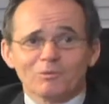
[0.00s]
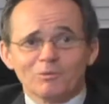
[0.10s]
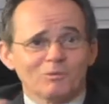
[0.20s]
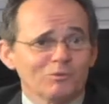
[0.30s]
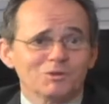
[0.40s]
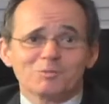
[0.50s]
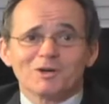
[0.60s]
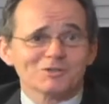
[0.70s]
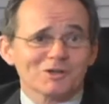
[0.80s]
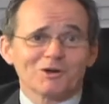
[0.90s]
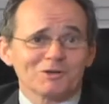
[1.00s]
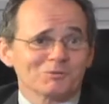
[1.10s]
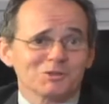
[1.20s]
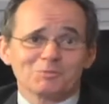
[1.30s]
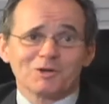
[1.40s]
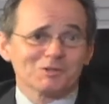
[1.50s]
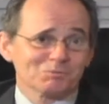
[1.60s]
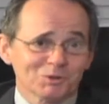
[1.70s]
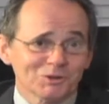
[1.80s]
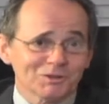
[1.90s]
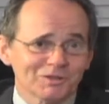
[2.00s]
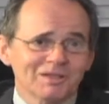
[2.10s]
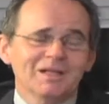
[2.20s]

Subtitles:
which part is the heart and which part is blur.